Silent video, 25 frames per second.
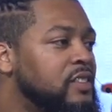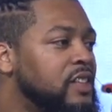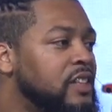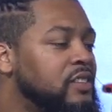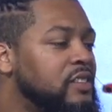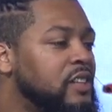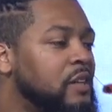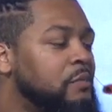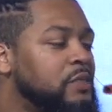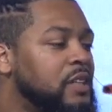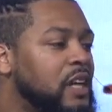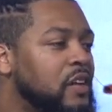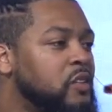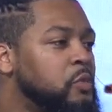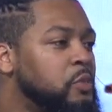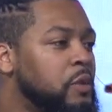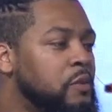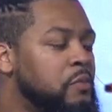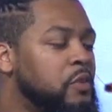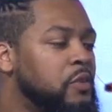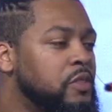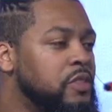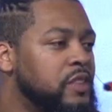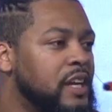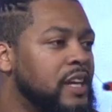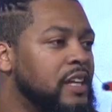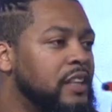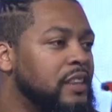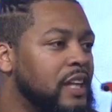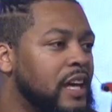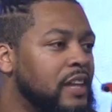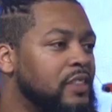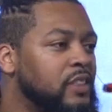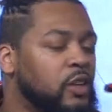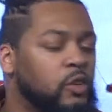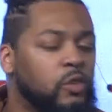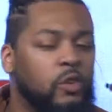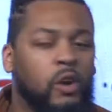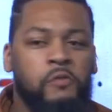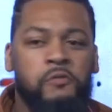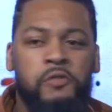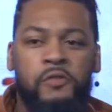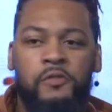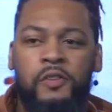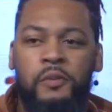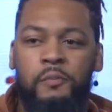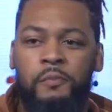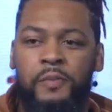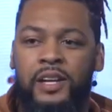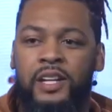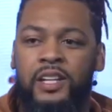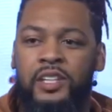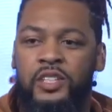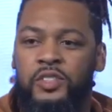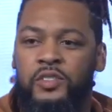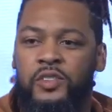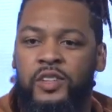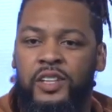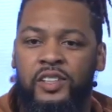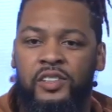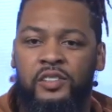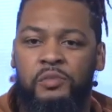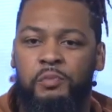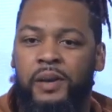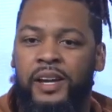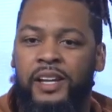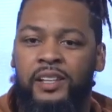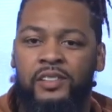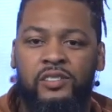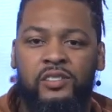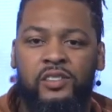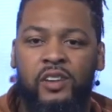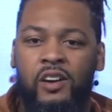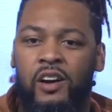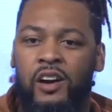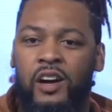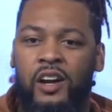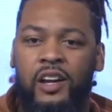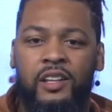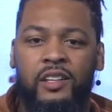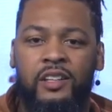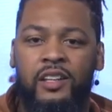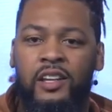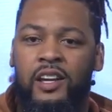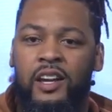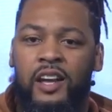sometimes people think that the growth of a ministry is based on